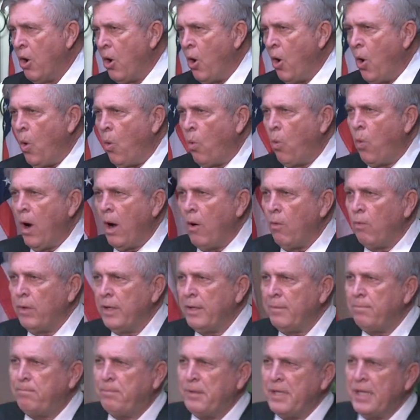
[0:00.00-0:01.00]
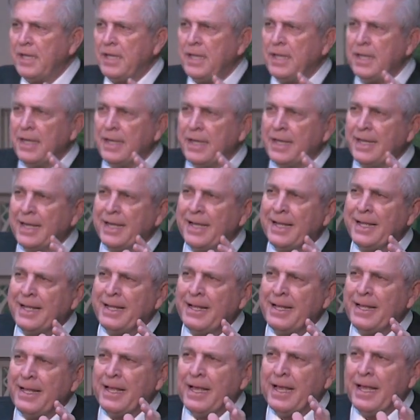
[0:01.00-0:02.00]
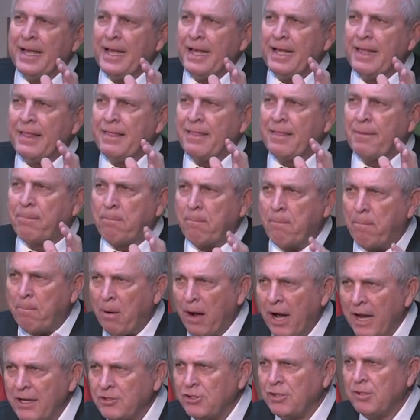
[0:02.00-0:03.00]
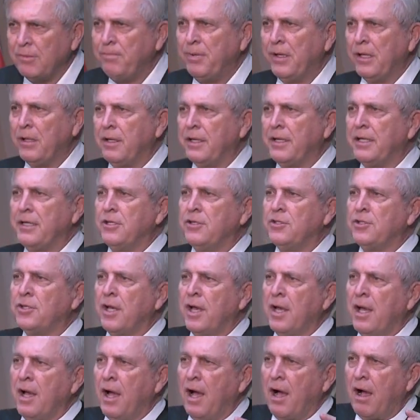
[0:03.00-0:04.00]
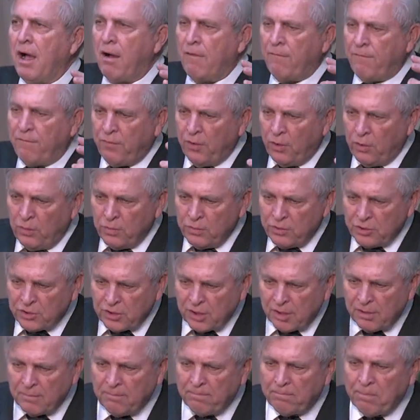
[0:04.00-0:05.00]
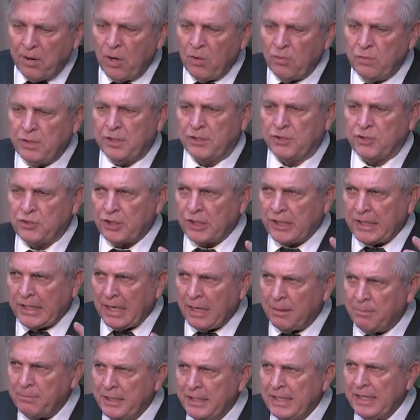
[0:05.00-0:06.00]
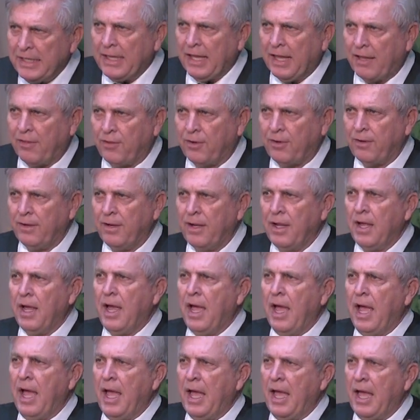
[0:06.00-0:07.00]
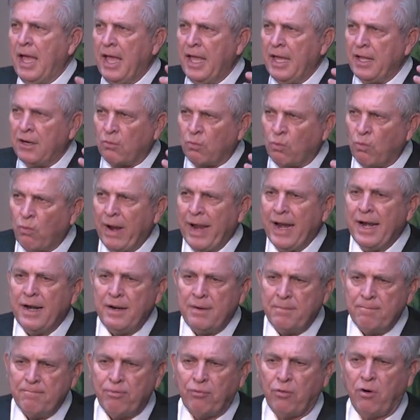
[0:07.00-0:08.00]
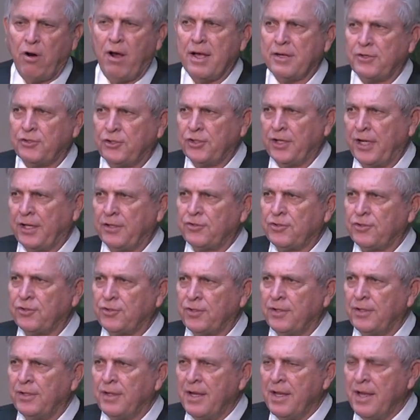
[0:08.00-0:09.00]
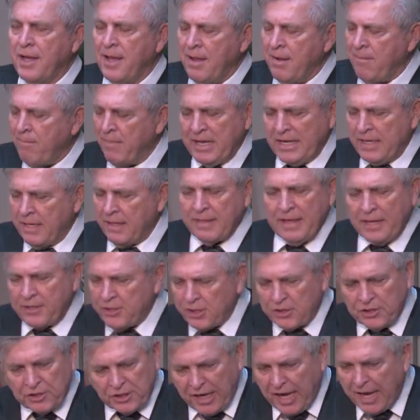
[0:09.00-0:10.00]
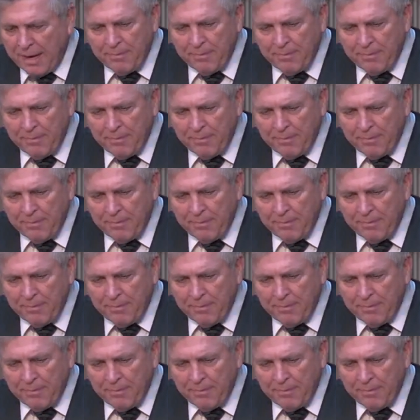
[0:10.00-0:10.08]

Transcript: what would be the possibilities of those components coming together in a random process, meaning they just came